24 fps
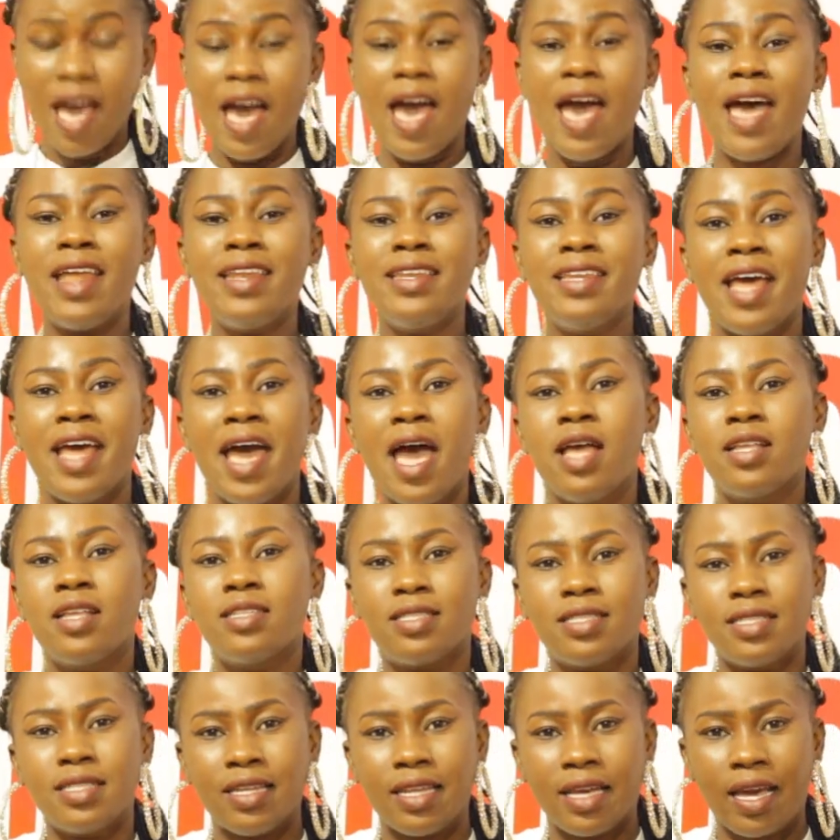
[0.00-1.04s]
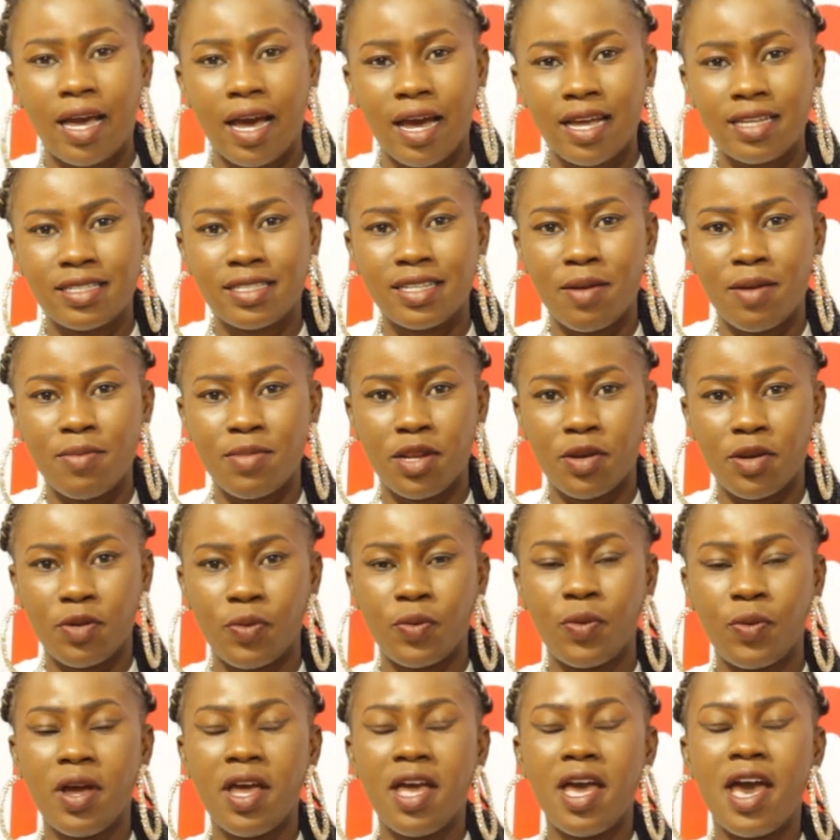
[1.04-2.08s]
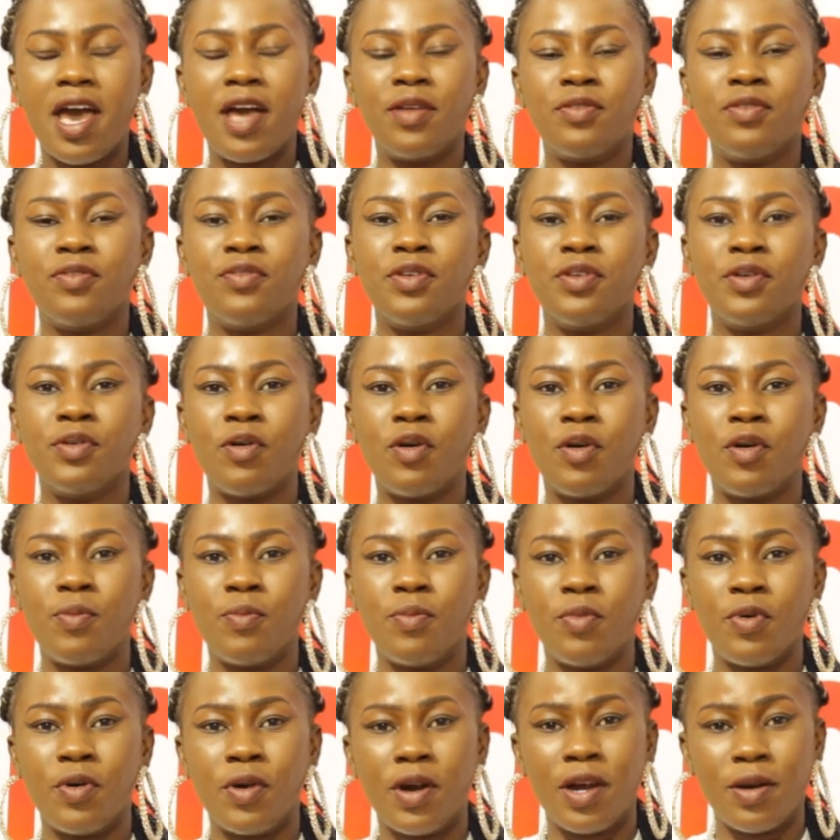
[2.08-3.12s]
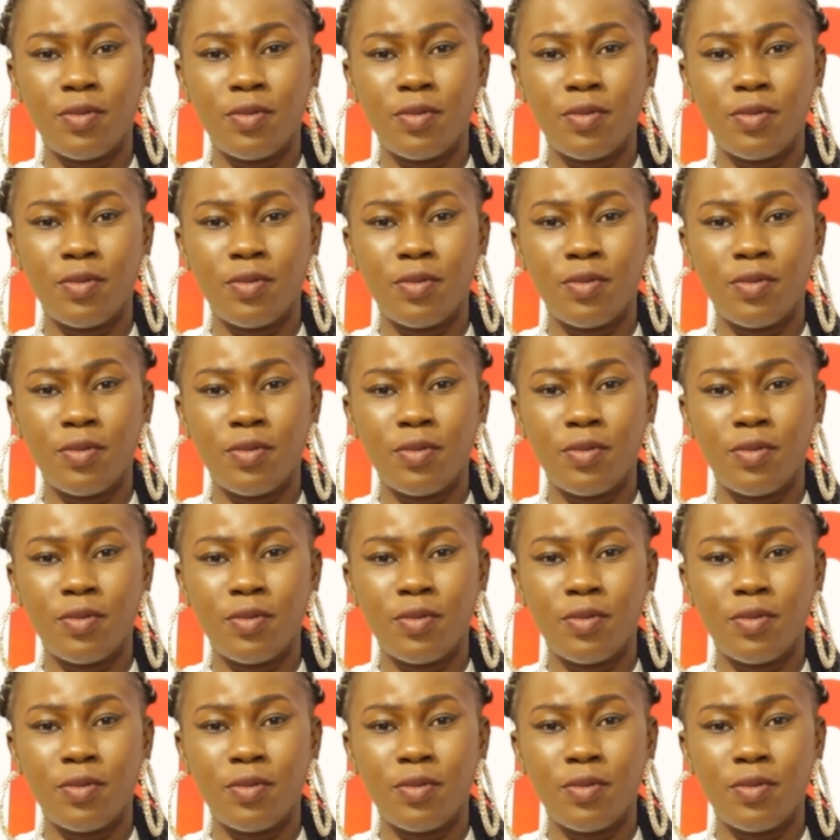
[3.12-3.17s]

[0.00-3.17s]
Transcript: And send the cash, I'm no, as you change come more.